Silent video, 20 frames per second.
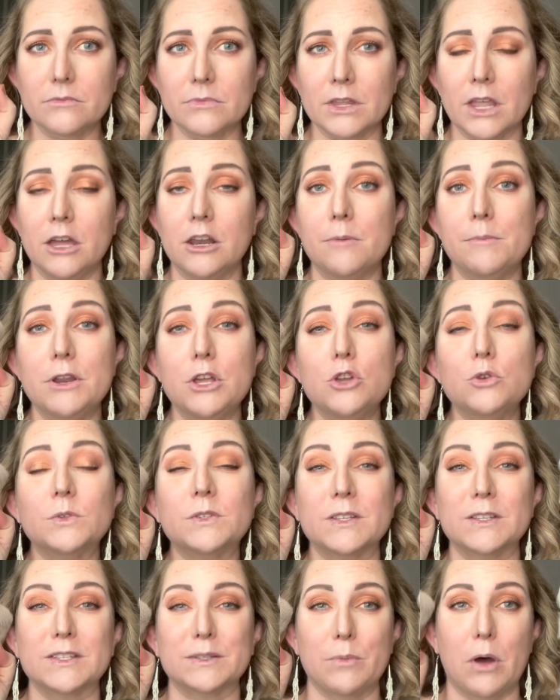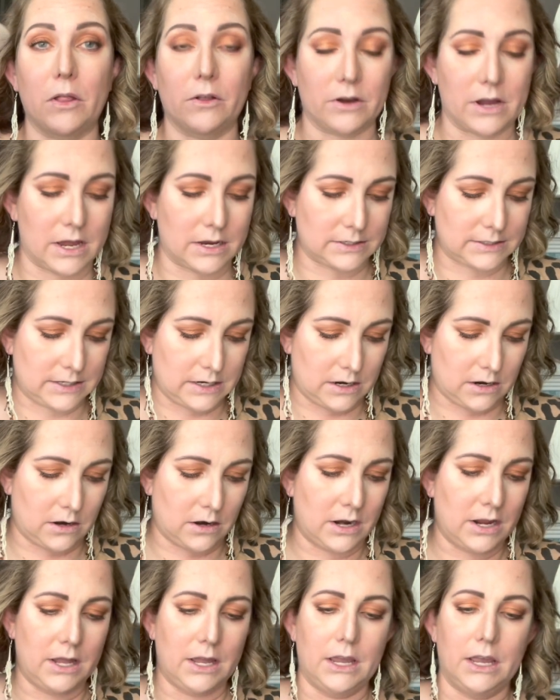And I'm going to use the smaller end
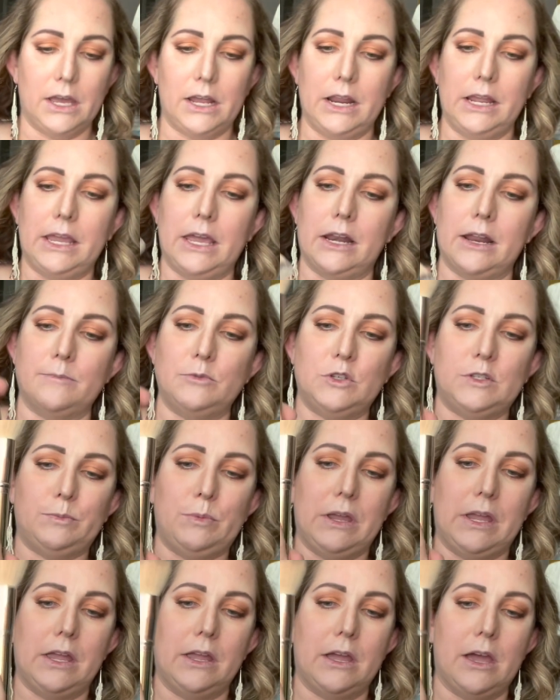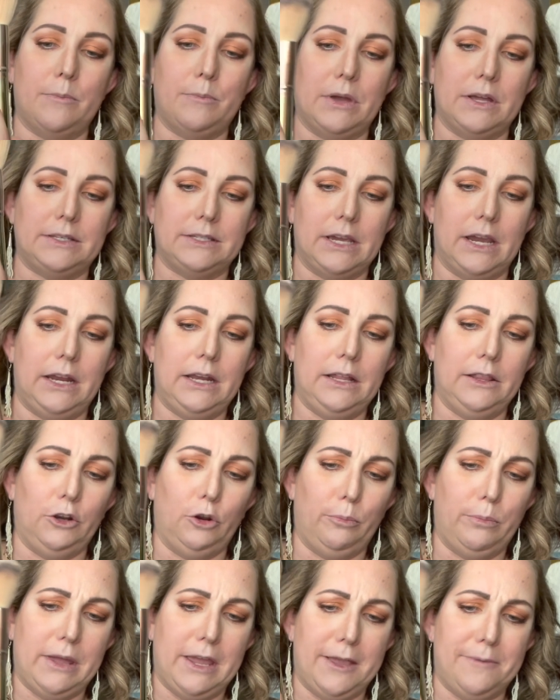here. And again, I'm just picking up a tiny
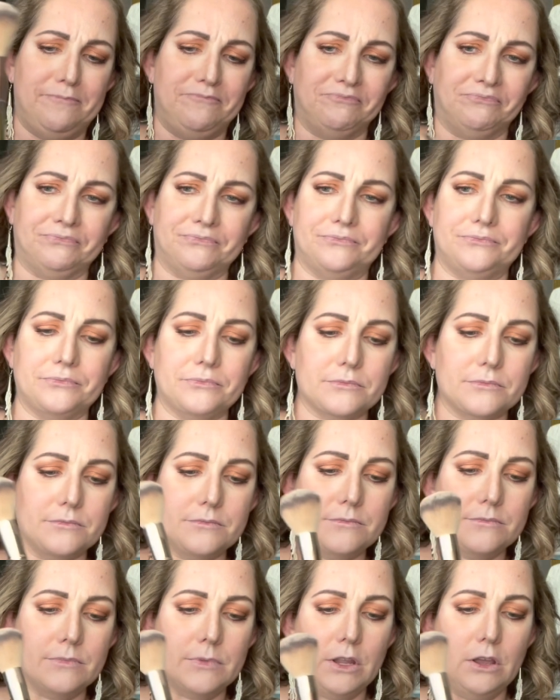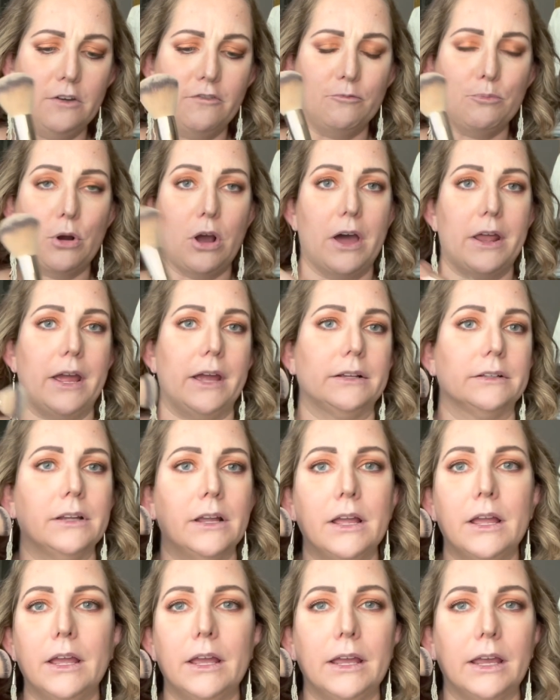little bit of product.
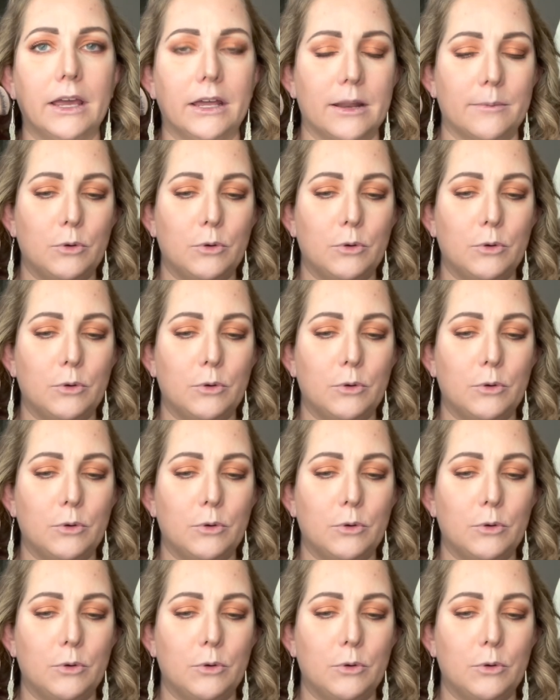And I'm